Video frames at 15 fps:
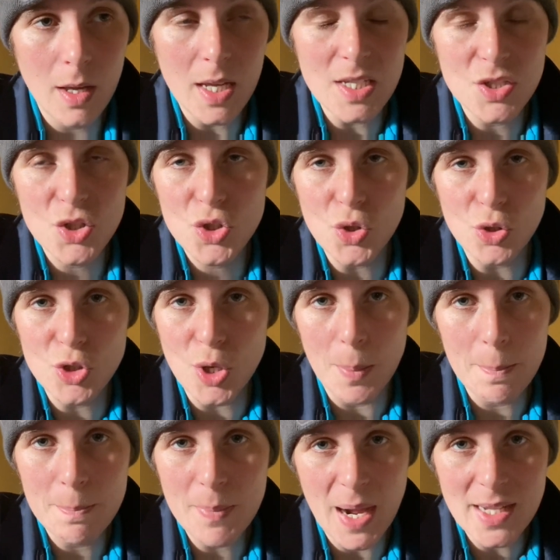is such a
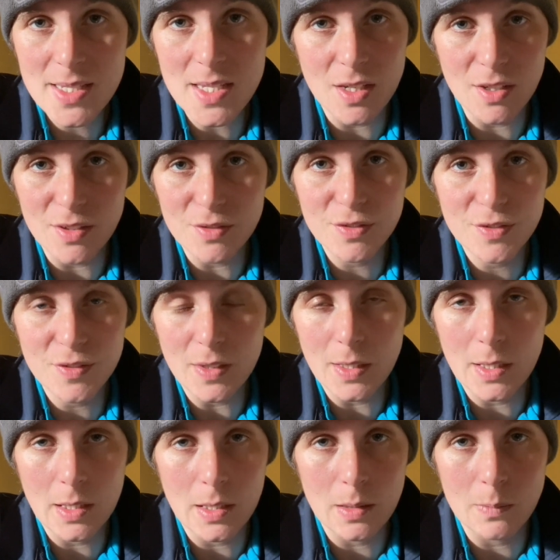massive
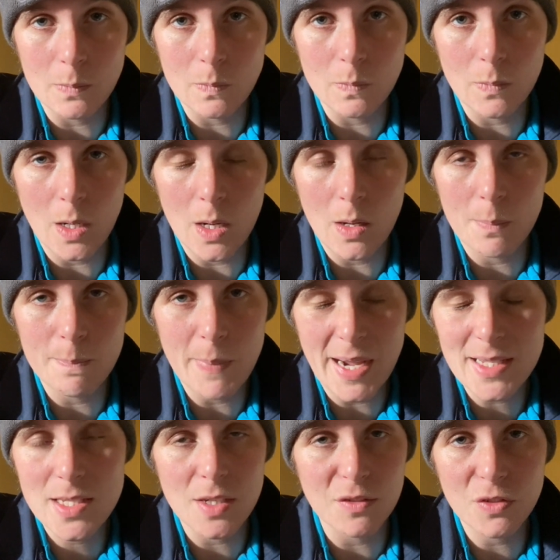
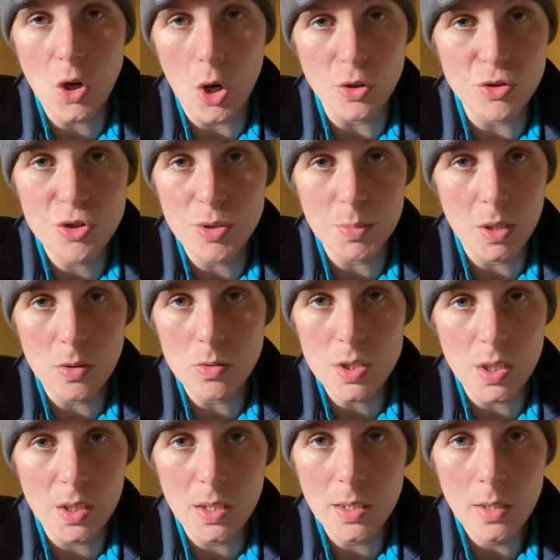
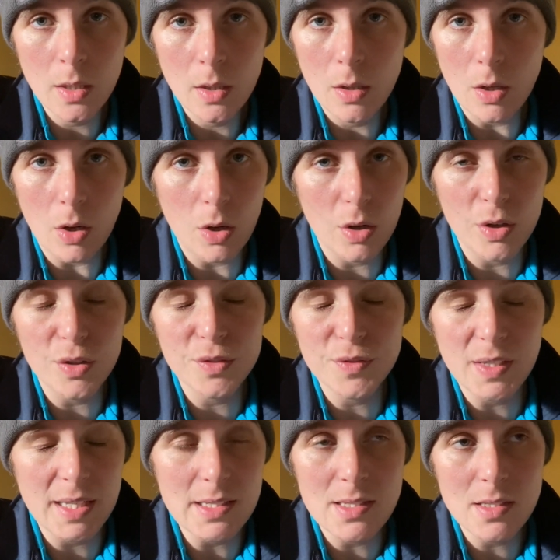contributor of
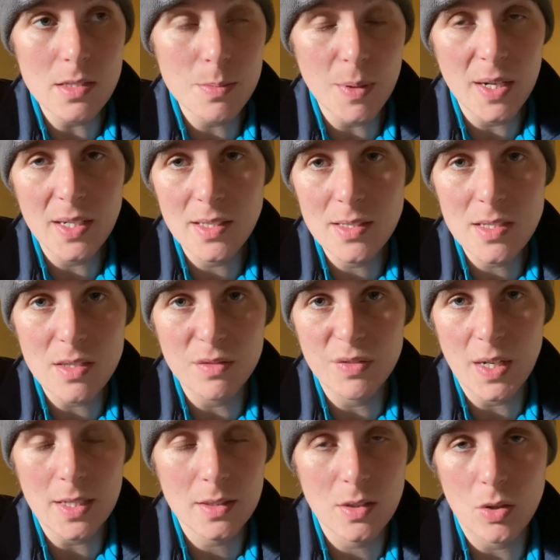kissing spines, the
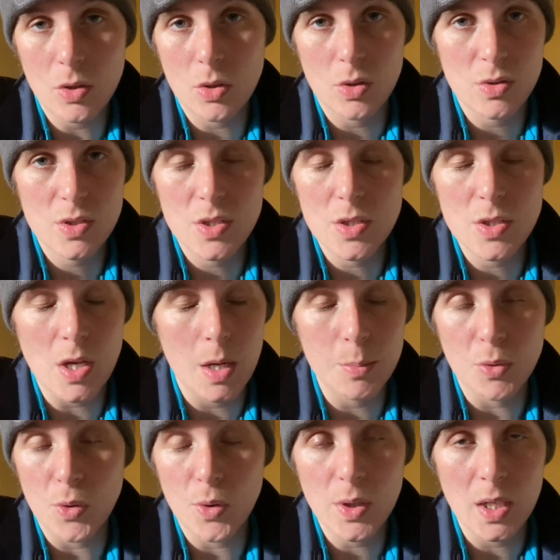fact that horses are
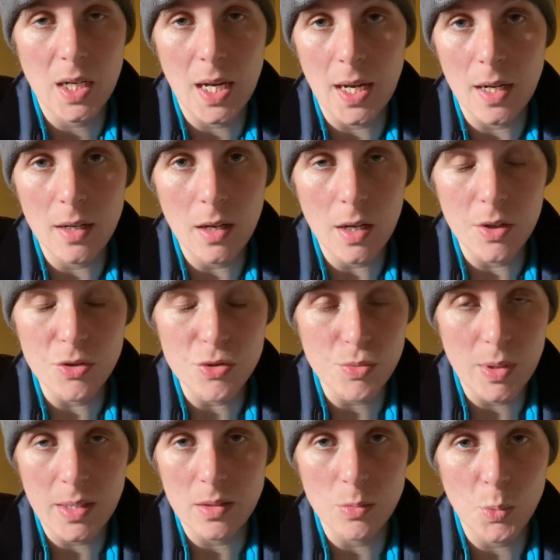broken in and
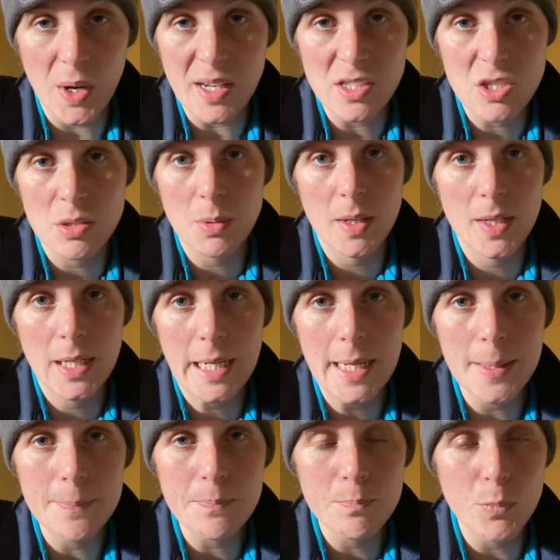ridden way too
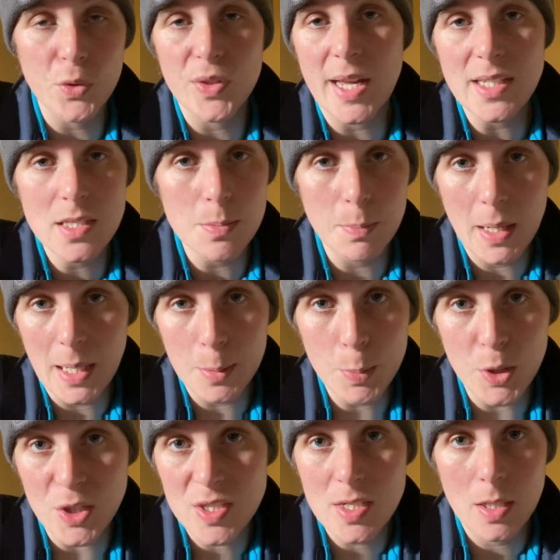early. But that's my
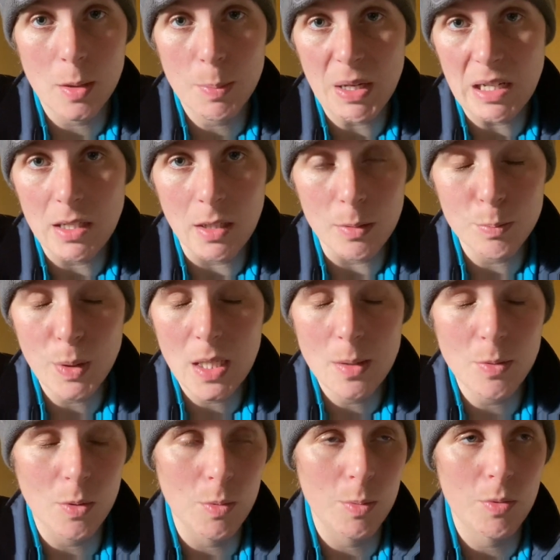personal opinion.
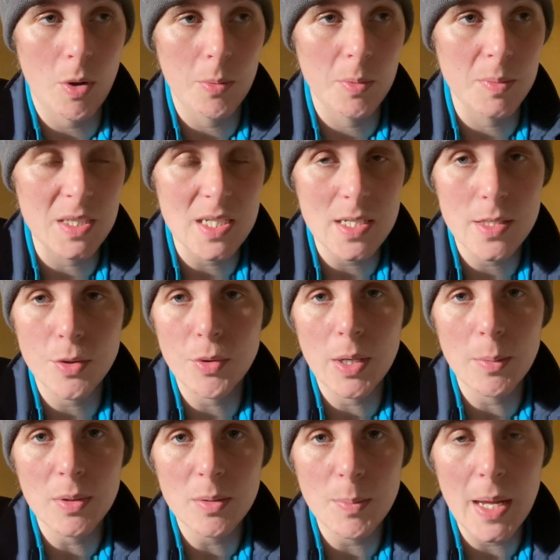People will probably disagree
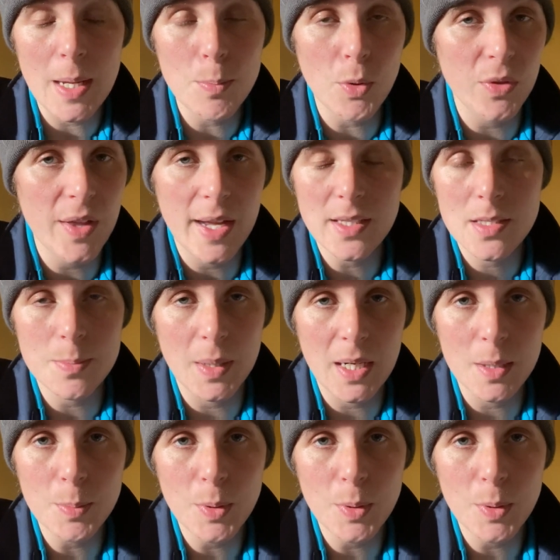with me, but that's my